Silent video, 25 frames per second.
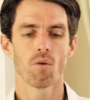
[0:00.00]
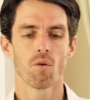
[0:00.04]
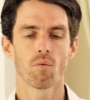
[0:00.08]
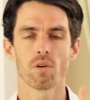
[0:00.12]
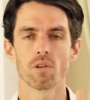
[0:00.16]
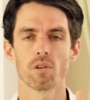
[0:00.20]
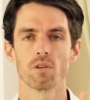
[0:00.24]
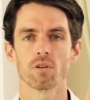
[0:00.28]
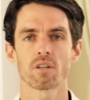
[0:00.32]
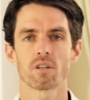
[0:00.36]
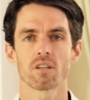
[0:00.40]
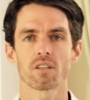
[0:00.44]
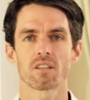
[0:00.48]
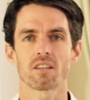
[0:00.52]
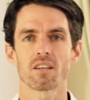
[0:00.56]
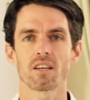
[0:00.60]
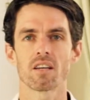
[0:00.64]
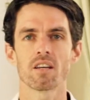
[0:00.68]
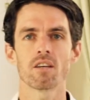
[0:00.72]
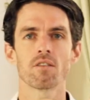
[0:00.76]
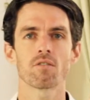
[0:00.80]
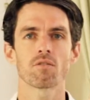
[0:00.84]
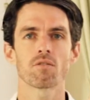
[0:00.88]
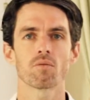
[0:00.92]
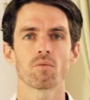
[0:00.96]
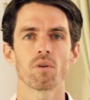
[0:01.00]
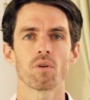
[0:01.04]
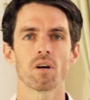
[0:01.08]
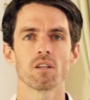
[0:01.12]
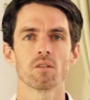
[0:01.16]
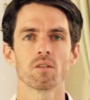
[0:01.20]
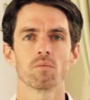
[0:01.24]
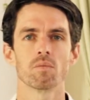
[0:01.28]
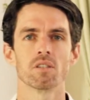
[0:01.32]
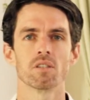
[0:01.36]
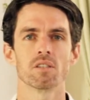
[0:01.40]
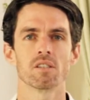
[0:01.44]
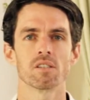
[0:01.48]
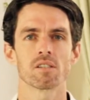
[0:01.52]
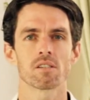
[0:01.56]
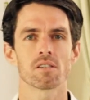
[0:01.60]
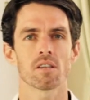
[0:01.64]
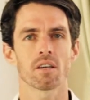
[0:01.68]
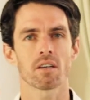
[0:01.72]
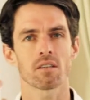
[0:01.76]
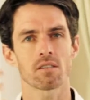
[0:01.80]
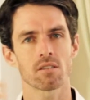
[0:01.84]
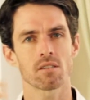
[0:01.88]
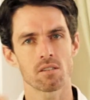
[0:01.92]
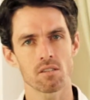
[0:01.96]
We look at the ether element as
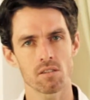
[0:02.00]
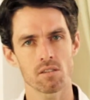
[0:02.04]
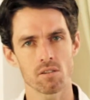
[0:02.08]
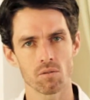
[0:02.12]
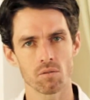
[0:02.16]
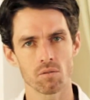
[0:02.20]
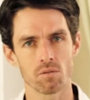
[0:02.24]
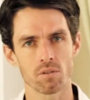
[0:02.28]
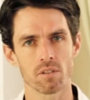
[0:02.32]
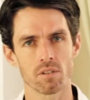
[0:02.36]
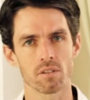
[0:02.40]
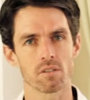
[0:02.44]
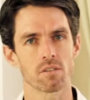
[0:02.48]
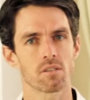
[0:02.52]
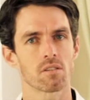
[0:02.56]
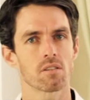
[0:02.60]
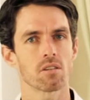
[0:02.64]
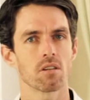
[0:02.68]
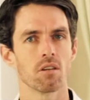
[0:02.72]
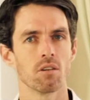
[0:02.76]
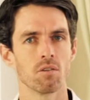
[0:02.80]
like stillness,